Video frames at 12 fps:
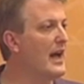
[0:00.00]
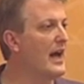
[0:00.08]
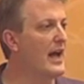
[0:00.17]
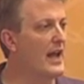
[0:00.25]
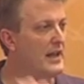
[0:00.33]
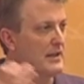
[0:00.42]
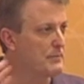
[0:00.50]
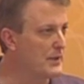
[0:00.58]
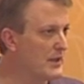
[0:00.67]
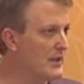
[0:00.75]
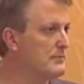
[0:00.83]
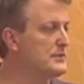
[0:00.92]
uh, and it
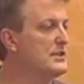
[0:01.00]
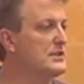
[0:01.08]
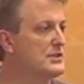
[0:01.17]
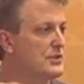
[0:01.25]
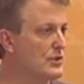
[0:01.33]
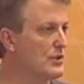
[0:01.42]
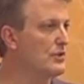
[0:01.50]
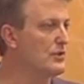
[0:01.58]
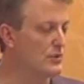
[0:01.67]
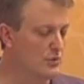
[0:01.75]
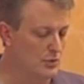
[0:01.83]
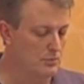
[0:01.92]
becomes this
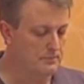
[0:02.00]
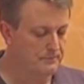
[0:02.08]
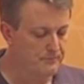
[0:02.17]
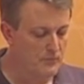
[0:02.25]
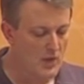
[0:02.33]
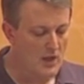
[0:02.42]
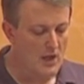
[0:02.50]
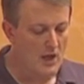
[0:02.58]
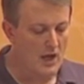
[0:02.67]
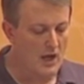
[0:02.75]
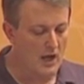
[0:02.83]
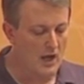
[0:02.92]
circular loop
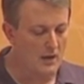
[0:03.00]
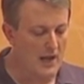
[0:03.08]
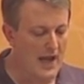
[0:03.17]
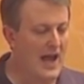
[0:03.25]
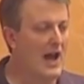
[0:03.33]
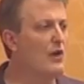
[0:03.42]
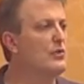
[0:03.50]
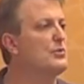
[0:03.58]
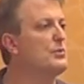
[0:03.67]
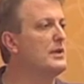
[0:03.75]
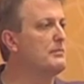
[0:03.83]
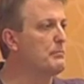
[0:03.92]
uh, how do
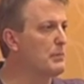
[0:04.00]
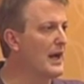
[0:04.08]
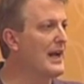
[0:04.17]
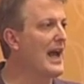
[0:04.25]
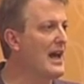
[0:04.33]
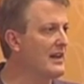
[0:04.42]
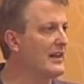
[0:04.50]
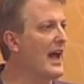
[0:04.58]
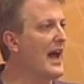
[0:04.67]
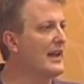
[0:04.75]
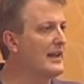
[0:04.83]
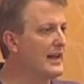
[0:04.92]
we break out of
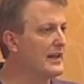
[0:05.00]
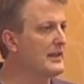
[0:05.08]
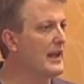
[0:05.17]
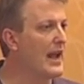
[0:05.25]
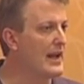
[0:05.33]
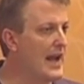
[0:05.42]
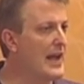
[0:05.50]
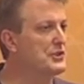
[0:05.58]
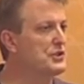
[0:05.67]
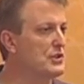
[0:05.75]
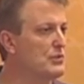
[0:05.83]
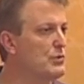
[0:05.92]
that and, and
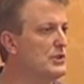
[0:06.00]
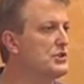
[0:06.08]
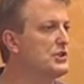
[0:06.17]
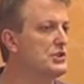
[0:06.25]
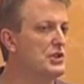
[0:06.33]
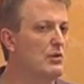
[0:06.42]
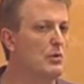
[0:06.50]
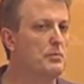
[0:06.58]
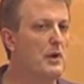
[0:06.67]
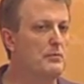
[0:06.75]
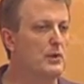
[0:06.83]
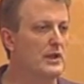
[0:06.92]
actually reach the general
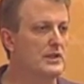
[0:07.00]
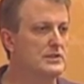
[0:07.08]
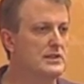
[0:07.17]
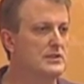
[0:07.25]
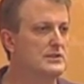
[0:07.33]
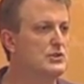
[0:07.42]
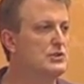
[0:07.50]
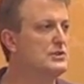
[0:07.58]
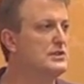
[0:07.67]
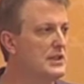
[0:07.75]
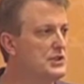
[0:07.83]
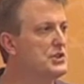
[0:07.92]
public and
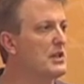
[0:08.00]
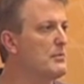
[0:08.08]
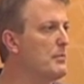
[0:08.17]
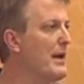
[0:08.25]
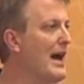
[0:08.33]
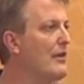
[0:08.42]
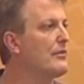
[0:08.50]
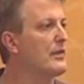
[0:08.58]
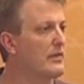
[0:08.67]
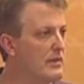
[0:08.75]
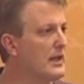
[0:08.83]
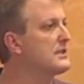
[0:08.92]
teach them about
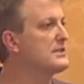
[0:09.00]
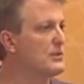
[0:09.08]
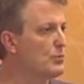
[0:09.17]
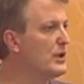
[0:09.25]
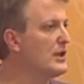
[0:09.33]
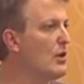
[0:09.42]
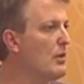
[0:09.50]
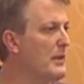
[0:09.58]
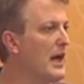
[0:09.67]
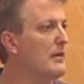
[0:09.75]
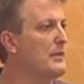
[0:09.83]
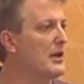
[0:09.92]
the things that we know
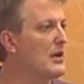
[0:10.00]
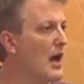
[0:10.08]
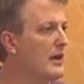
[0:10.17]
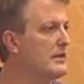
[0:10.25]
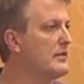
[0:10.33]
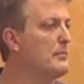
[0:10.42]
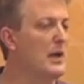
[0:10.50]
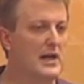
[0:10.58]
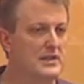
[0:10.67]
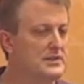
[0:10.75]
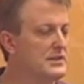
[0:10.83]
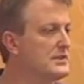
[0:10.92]
about, about cognitive
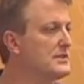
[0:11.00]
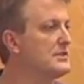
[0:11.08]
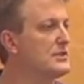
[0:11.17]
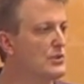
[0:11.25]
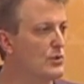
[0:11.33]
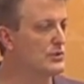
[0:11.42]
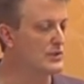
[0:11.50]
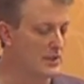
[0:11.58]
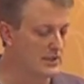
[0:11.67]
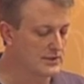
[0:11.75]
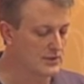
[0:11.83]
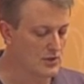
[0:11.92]
biases and
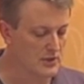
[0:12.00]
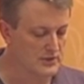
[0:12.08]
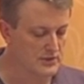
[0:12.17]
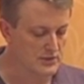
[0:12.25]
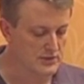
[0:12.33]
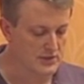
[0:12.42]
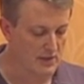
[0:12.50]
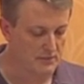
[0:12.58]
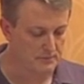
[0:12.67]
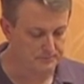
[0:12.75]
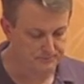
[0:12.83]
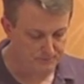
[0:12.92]
pseudoscience and all this good stuff?
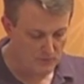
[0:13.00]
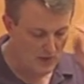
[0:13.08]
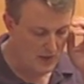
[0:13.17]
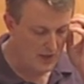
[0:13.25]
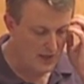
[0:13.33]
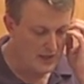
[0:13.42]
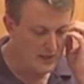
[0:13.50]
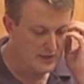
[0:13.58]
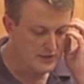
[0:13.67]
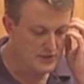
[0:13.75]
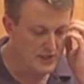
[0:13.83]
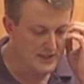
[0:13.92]

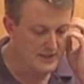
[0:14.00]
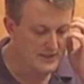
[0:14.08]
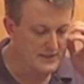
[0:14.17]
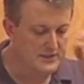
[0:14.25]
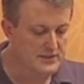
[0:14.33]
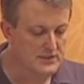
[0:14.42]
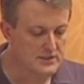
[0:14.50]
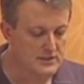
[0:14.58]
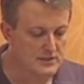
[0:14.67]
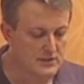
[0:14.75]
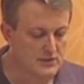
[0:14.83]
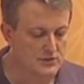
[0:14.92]
So the idea is
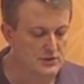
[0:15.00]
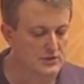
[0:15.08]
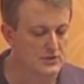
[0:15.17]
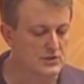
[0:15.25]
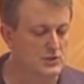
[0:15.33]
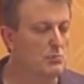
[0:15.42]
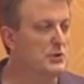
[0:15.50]
there's so